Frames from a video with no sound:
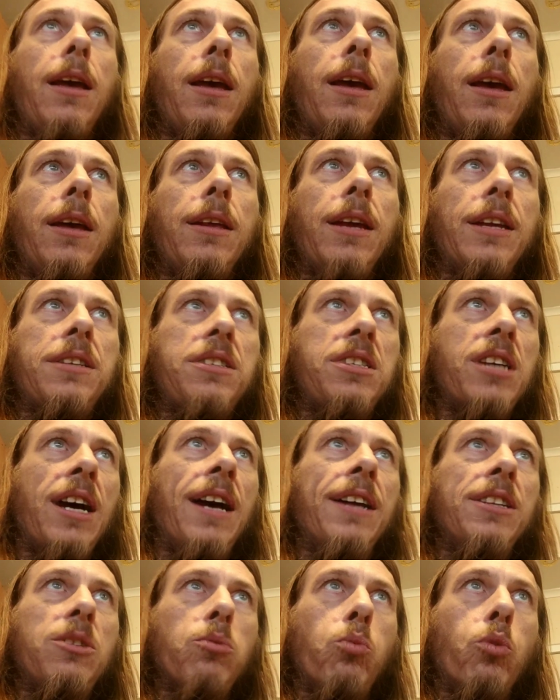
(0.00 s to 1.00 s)
that
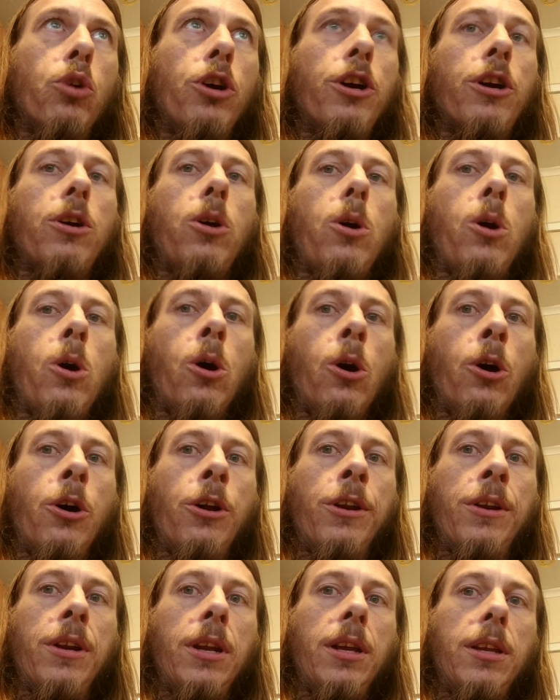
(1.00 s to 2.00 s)
does work
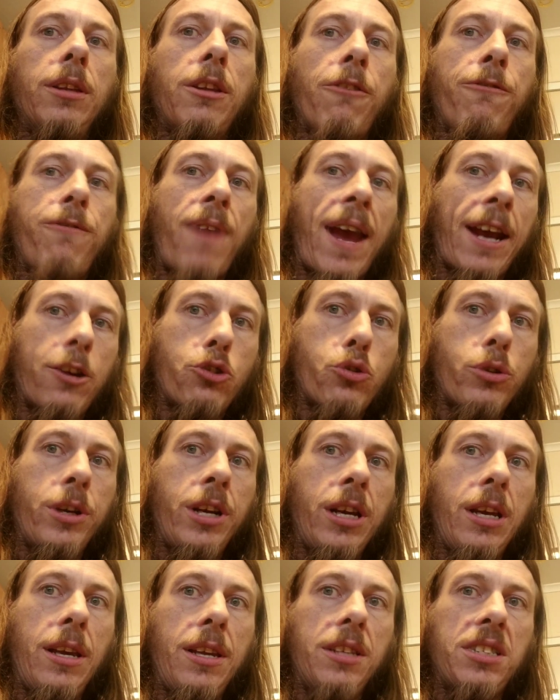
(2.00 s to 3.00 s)
on the
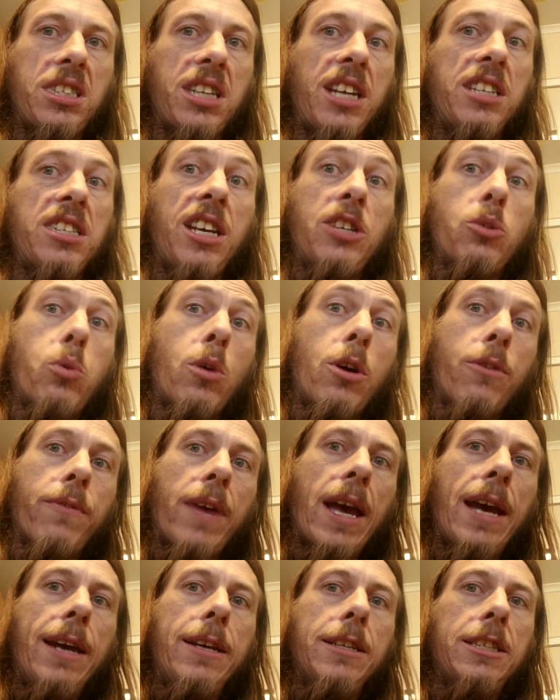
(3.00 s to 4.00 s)
factory
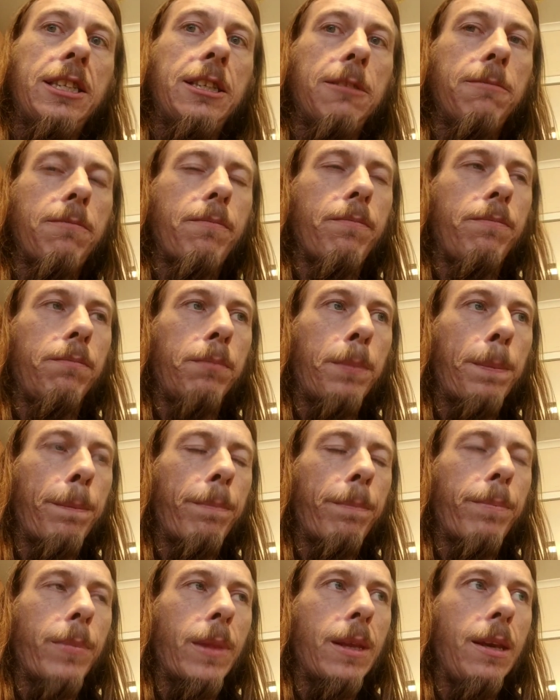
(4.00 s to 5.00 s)
CT12As.
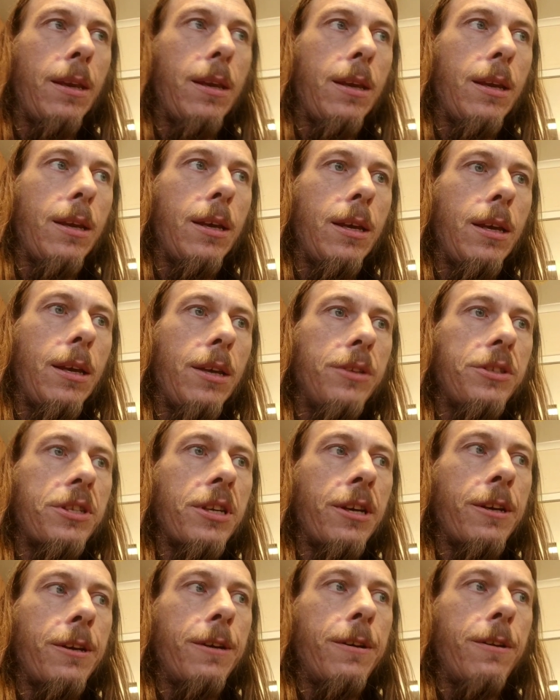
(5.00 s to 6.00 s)

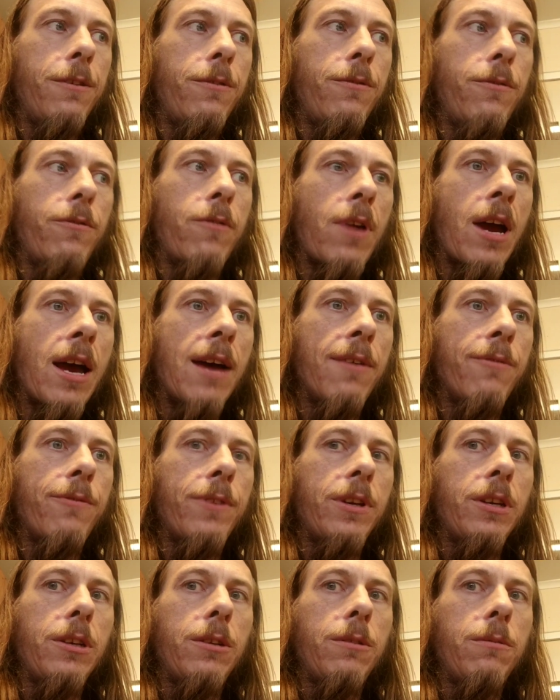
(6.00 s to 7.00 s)
So rather
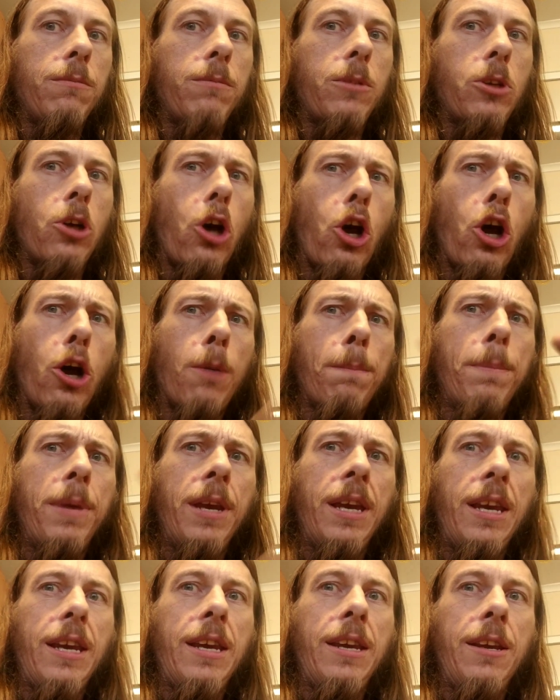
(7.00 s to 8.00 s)
than
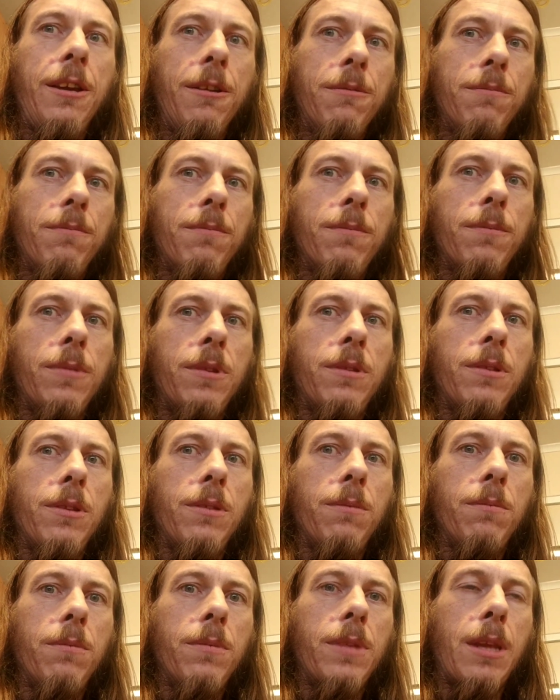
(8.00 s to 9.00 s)
copy
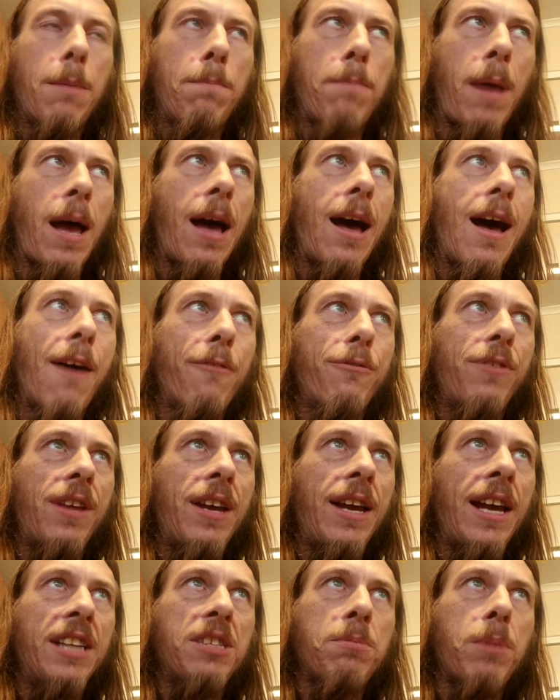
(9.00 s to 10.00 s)
the path that
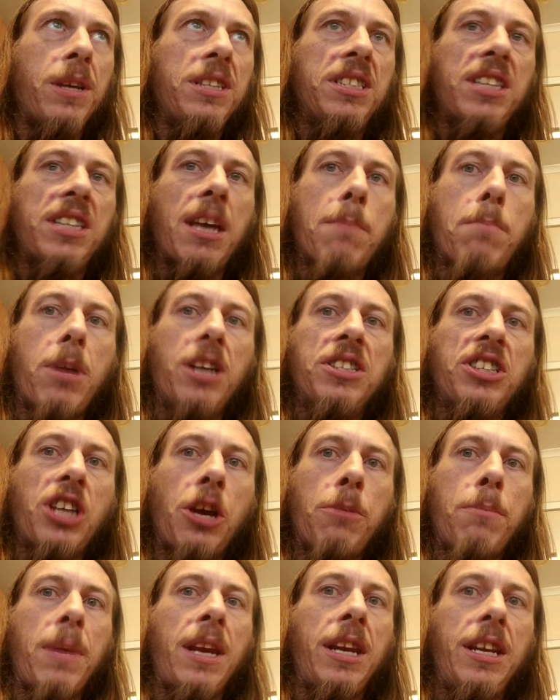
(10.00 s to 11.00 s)
has been set by so
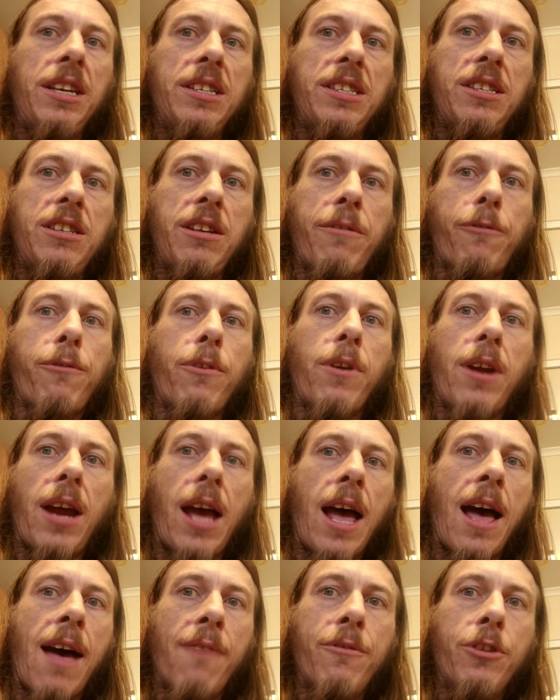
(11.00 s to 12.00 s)
many different
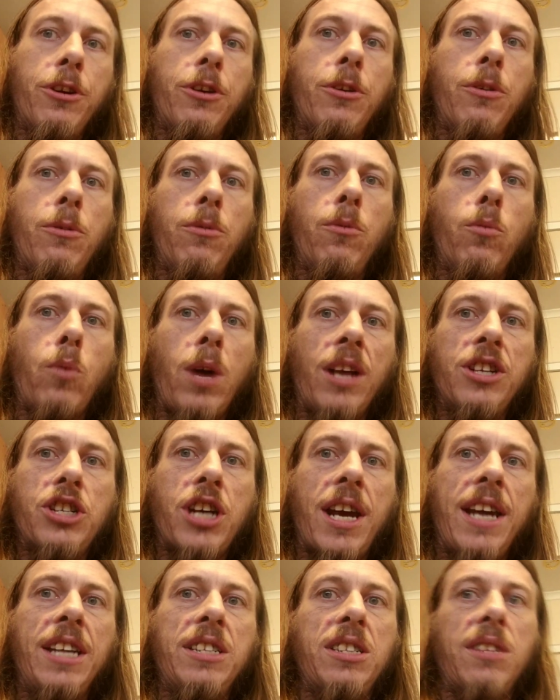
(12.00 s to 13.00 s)
other
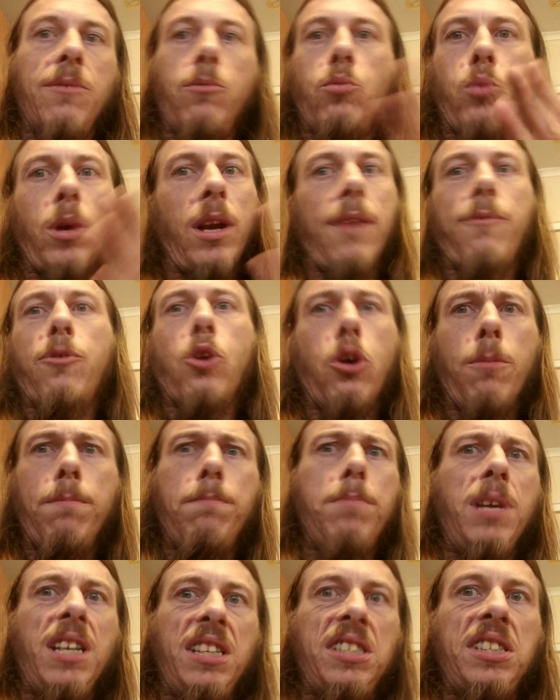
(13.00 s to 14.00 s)
1Js when they've gone
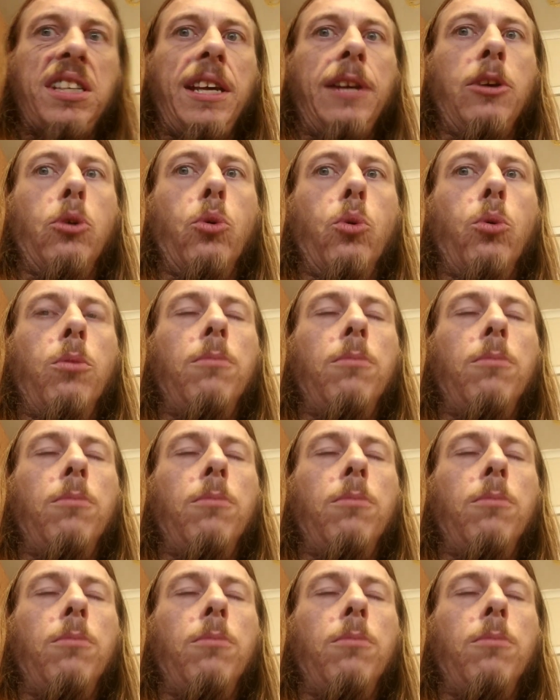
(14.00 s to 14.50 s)
big single,